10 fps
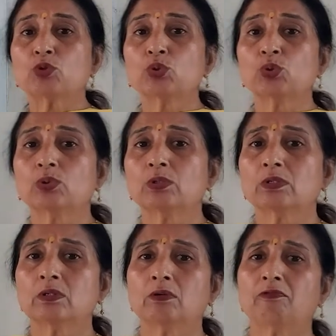to
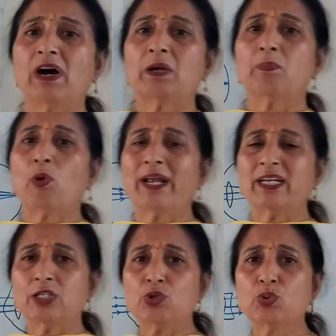
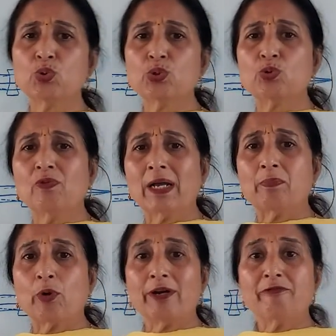1.2 to
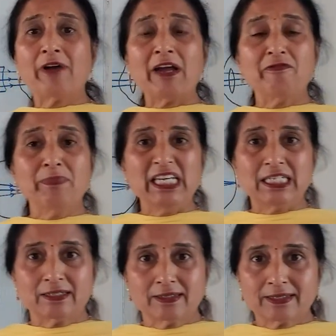1.5
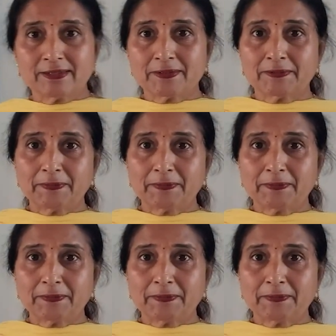meters.